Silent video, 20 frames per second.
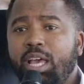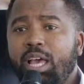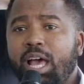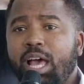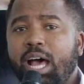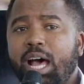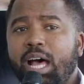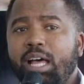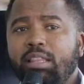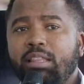
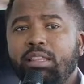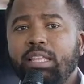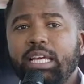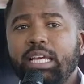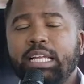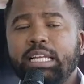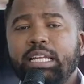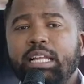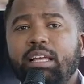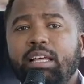And
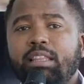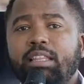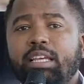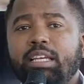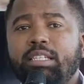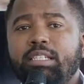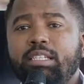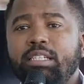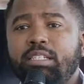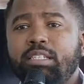then they
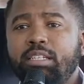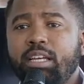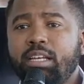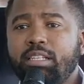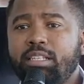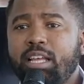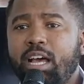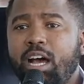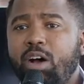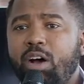teach us
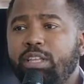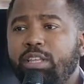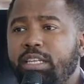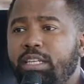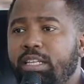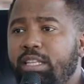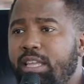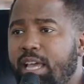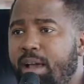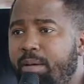how they did
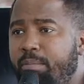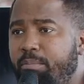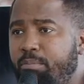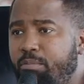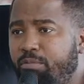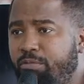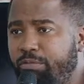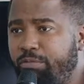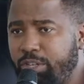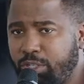their
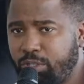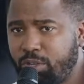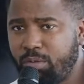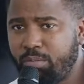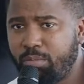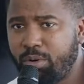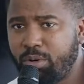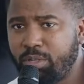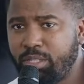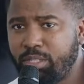vision
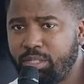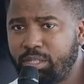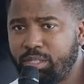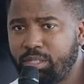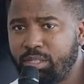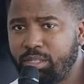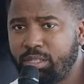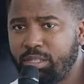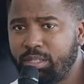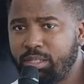boards.
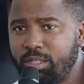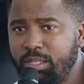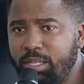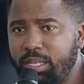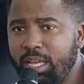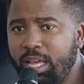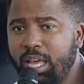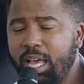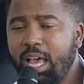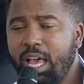
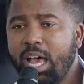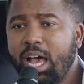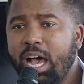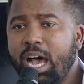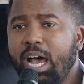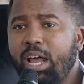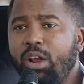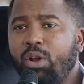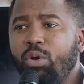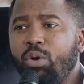
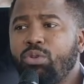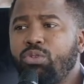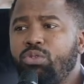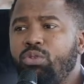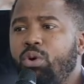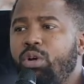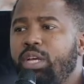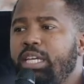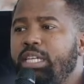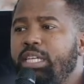And also
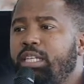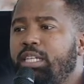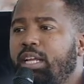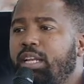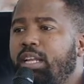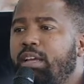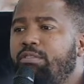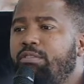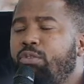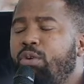each and
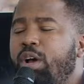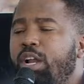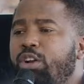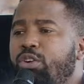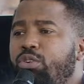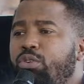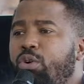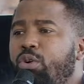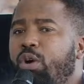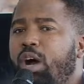everyone
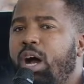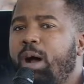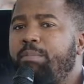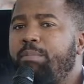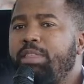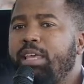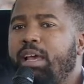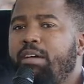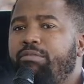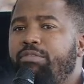draw up
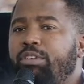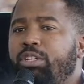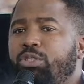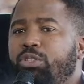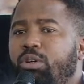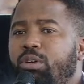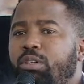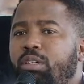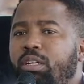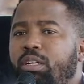their
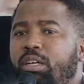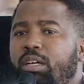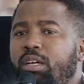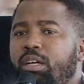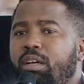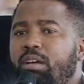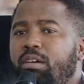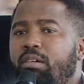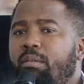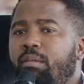vision
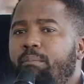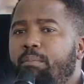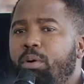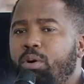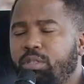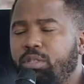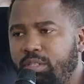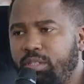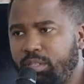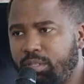
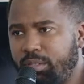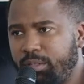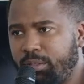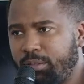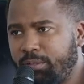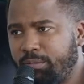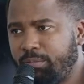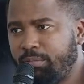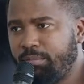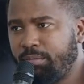boards.
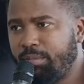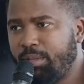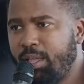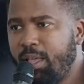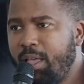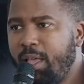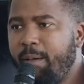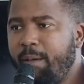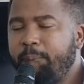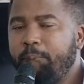
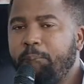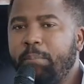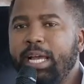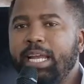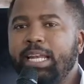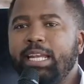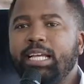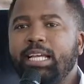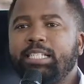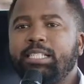By
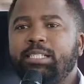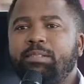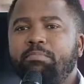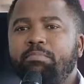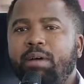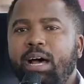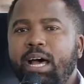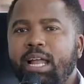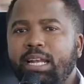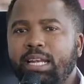next
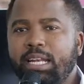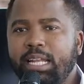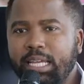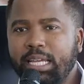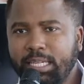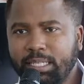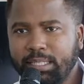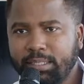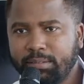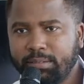
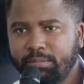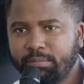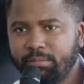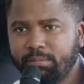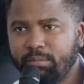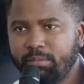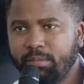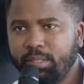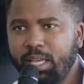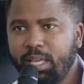Monday,
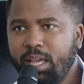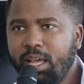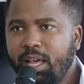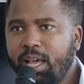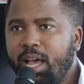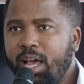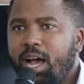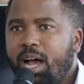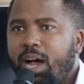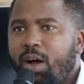
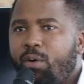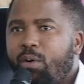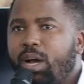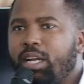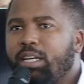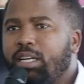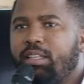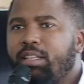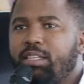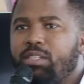I want
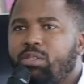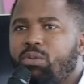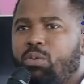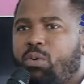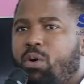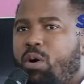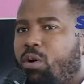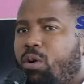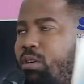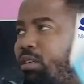this
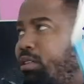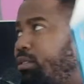wall